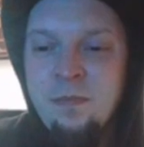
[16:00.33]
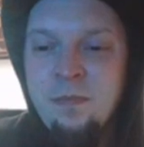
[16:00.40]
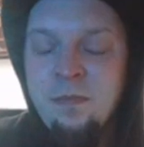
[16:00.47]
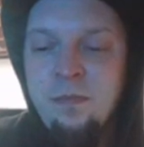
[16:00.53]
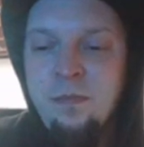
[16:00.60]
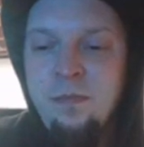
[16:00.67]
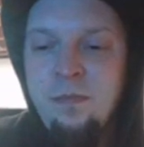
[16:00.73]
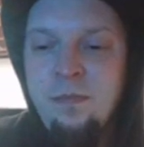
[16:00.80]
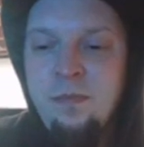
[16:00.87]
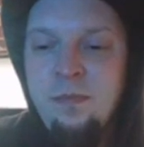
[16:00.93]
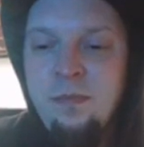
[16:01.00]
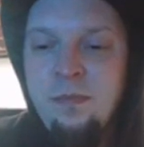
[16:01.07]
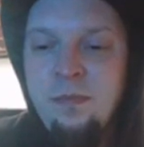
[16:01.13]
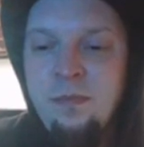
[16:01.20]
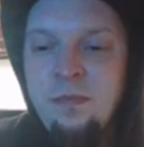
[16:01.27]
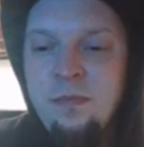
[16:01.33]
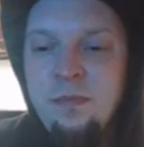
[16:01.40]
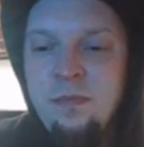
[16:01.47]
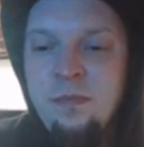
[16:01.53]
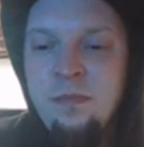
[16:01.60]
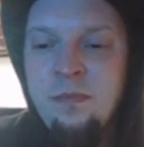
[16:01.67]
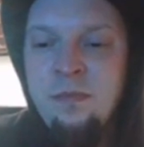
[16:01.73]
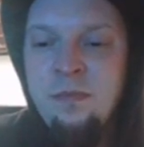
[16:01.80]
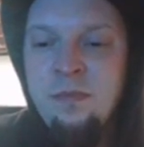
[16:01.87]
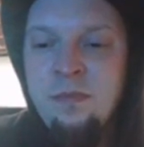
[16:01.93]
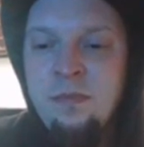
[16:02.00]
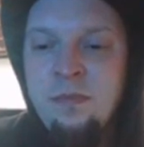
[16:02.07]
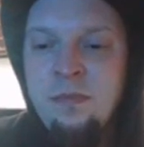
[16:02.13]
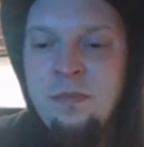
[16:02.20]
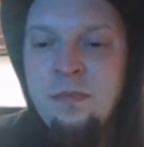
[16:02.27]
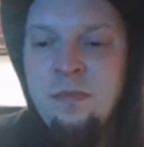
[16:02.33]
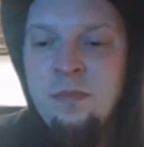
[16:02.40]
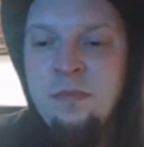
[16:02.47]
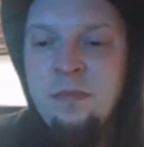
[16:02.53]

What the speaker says: (silent)